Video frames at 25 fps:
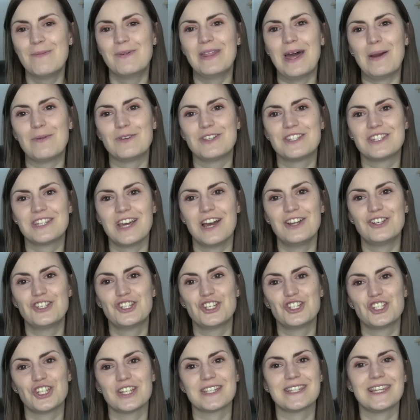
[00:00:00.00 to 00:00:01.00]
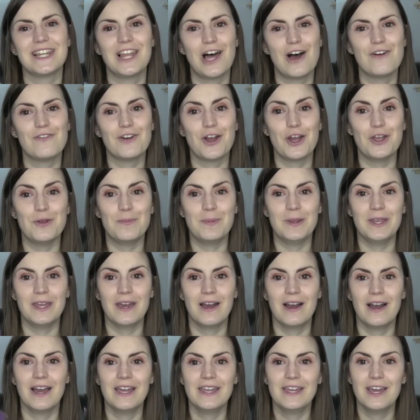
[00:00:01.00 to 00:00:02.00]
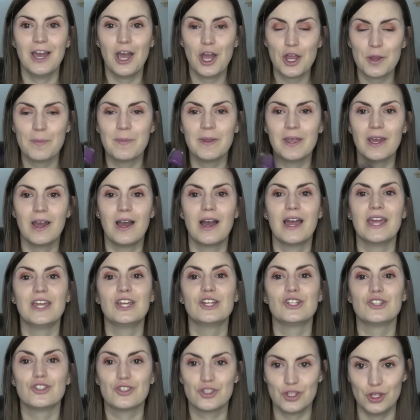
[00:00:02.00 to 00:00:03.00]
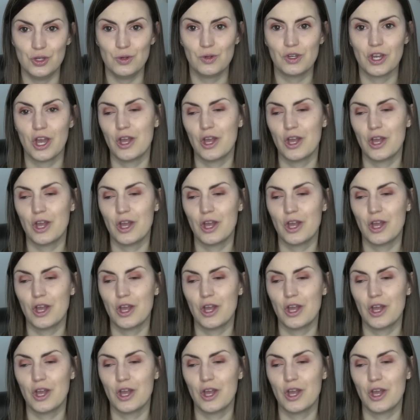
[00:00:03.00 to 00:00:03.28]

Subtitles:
But that was Dutcher Just Love OPI. OPI, 2